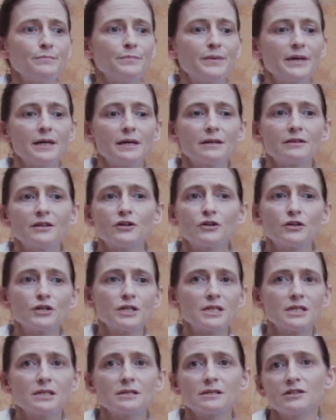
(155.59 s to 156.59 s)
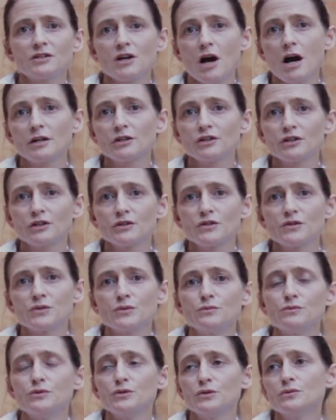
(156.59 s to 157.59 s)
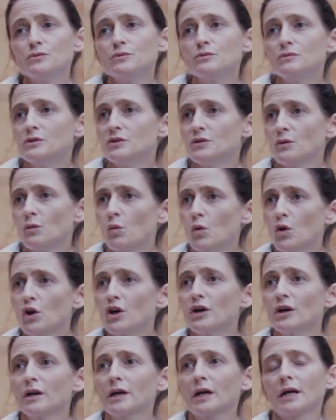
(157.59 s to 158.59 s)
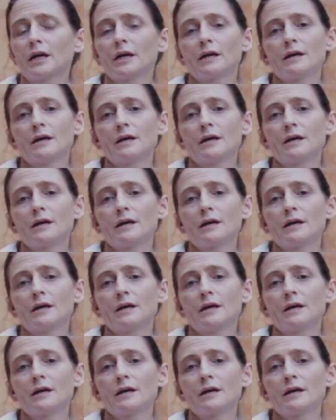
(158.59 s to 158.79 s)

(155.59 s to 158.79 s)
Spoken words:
being the nurses and doctors who do the work